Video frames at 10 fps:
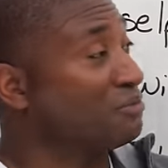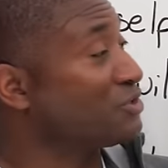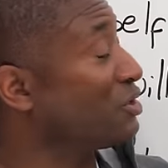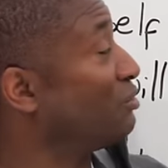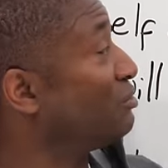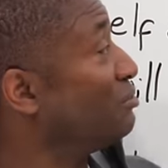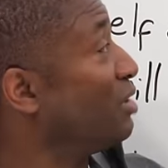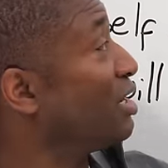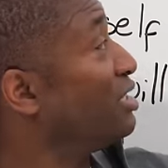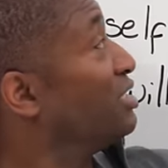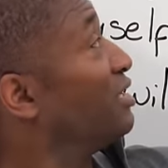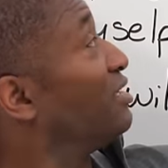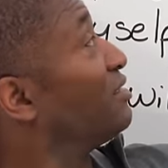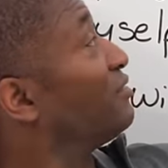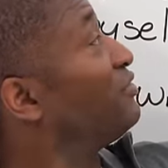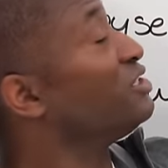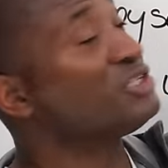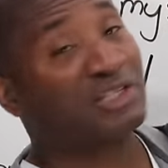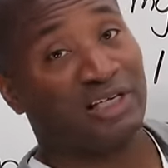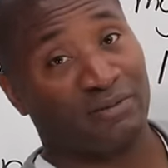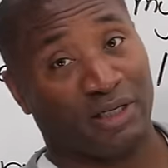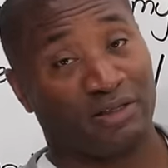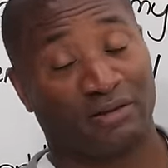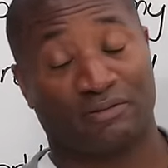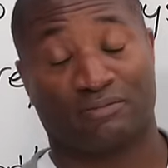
So my idea, fish is lean meat.